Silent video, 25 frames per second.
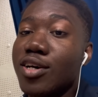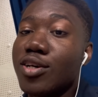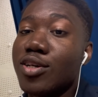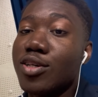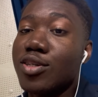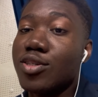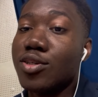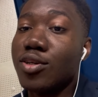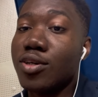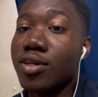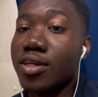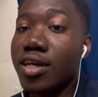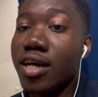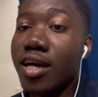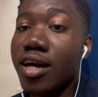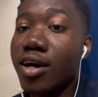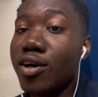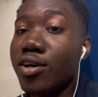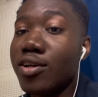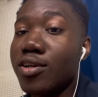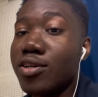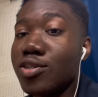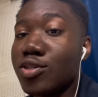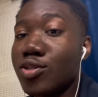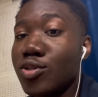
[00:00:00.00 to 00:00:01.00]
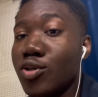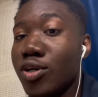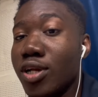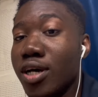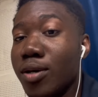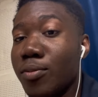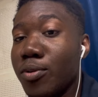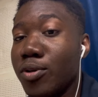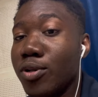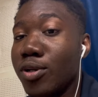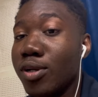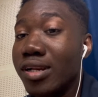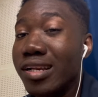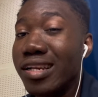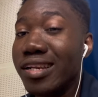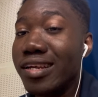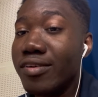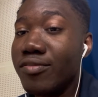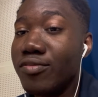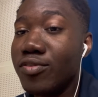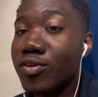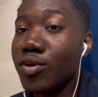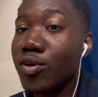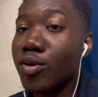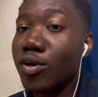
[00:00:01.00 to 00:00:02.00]
So yeah, on this note, I'm gonna
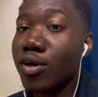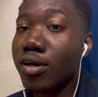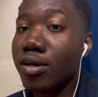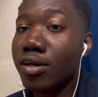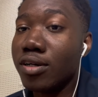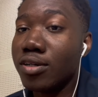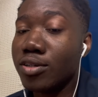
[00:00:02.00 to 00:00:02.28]
leave you all.